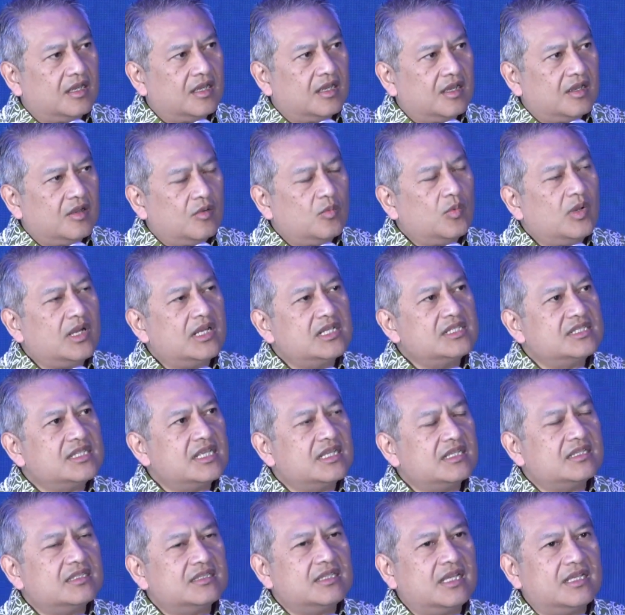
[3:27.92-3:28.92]
What is
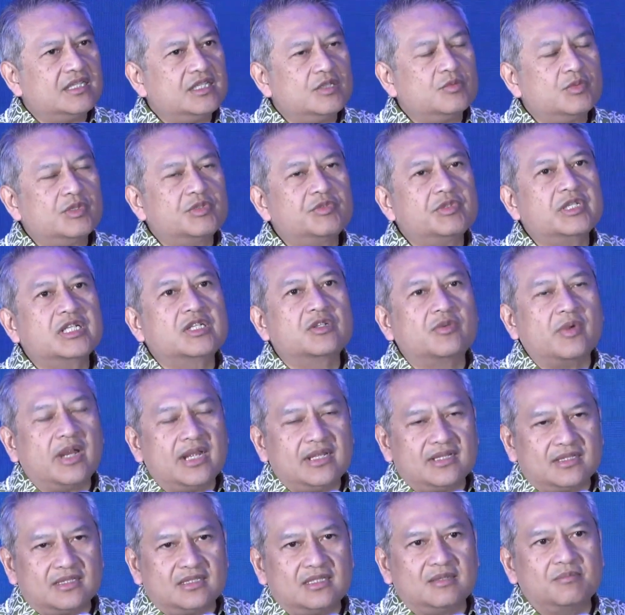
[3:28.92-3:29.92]
it that you would
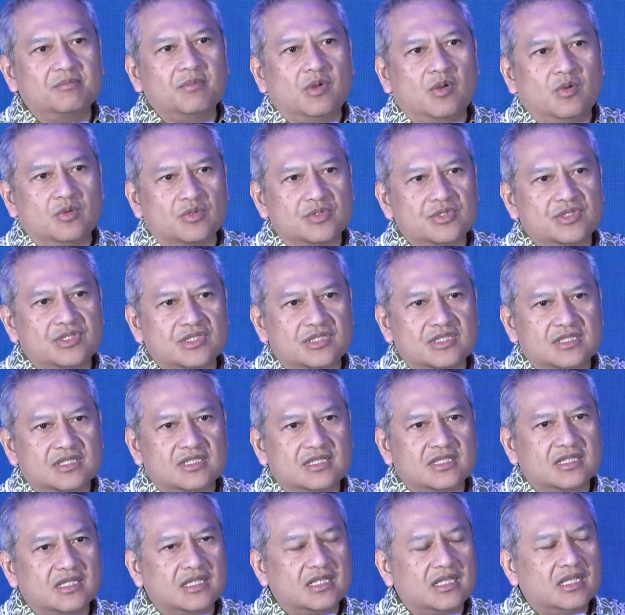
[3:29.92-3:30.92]
regret the most
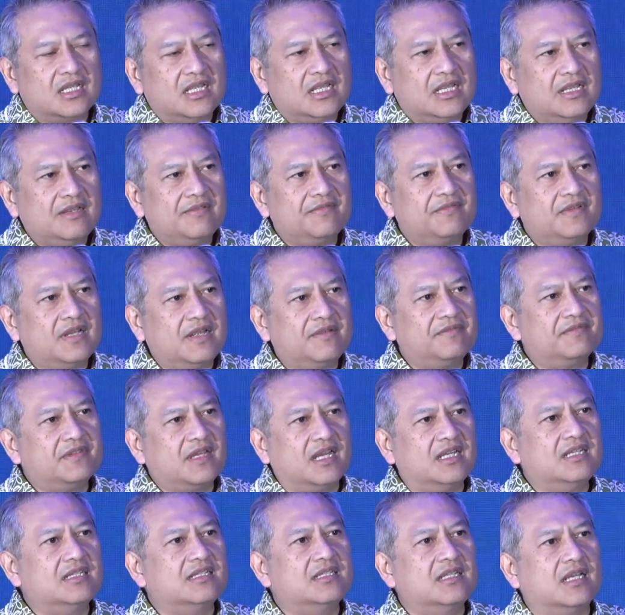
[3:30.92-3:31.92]
if left
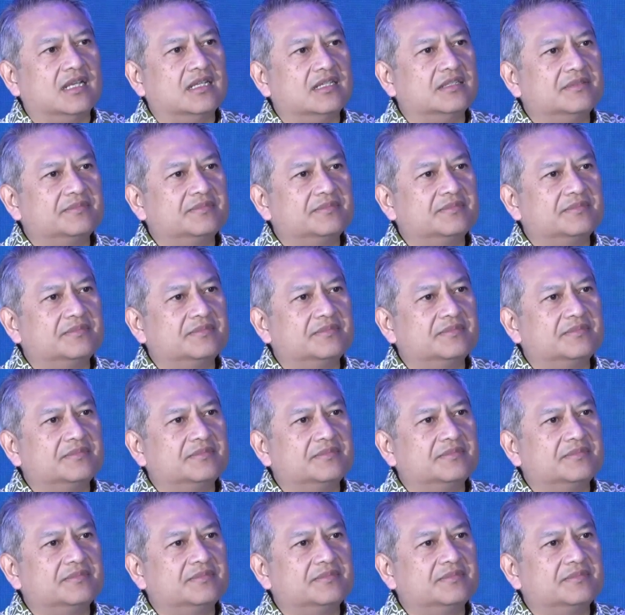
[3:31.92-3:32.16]
undone?